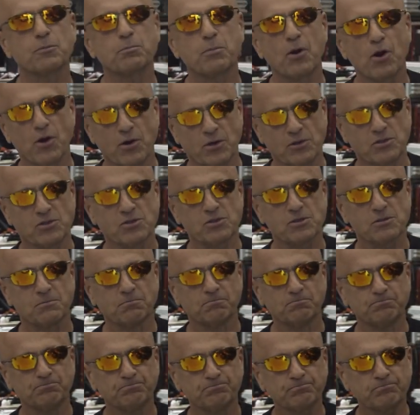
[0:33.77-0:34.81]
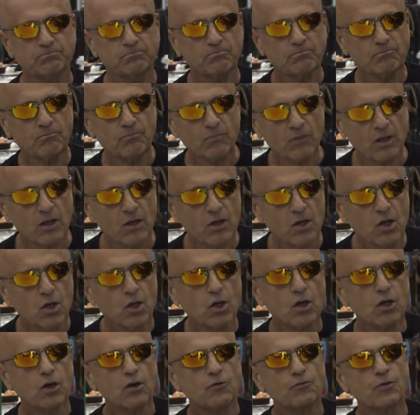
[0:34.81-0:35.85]
parts.
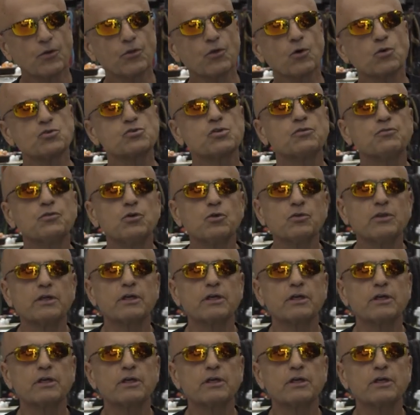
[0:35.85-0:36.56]
For those of you